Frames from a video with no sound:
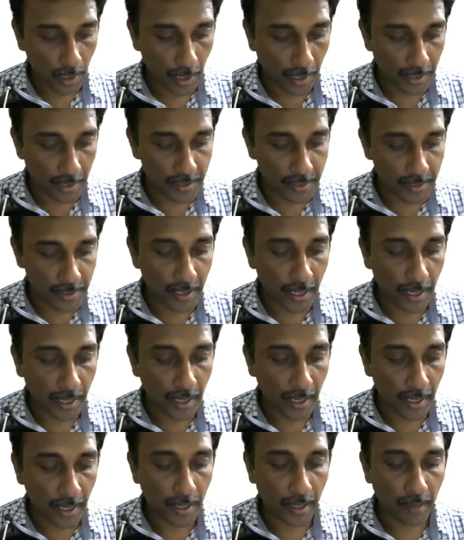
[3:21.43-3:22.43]
addressing
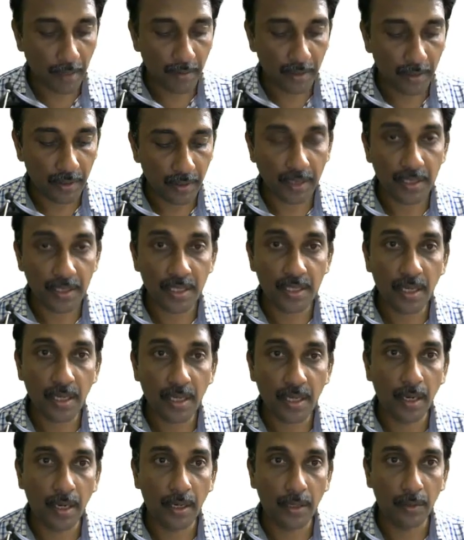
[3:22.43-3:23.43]
array data with
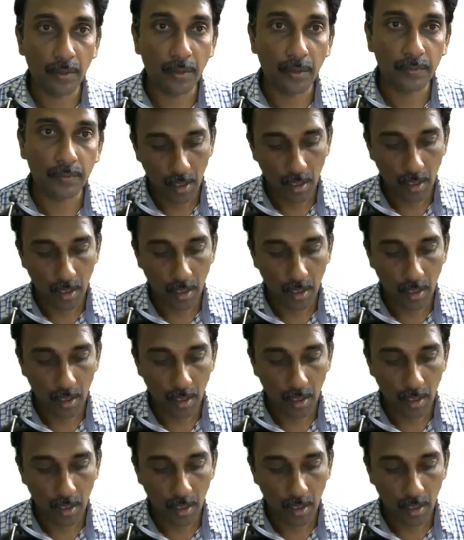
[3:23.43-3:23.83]
register relative.